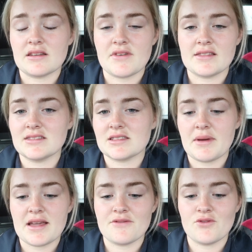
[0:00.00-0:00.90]
and events to
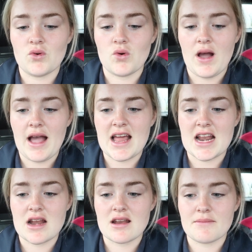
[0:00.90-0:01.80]
pay for,
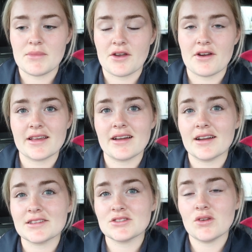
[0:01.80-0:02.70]
and my credit
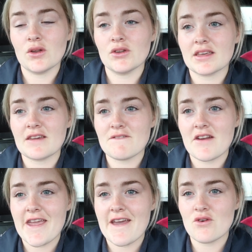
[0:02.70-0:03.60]
card is not looking
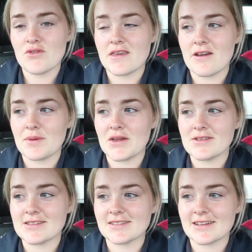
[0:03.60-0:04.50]
very healthy, I'll be
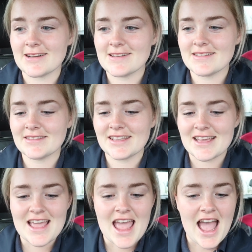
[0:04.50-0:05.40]
honest, guys.
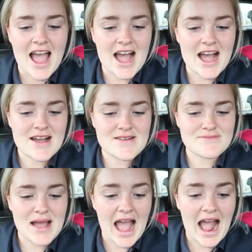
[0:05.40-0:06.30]

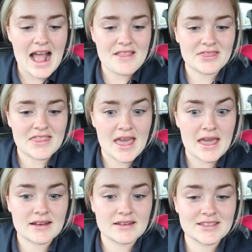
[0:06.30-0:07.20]
And
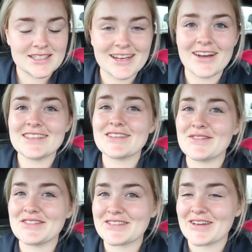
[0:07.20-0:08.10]
then tonight
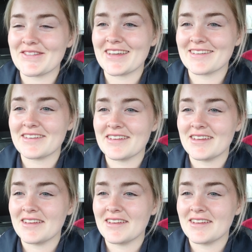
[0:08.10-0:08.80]
Tammy's coming.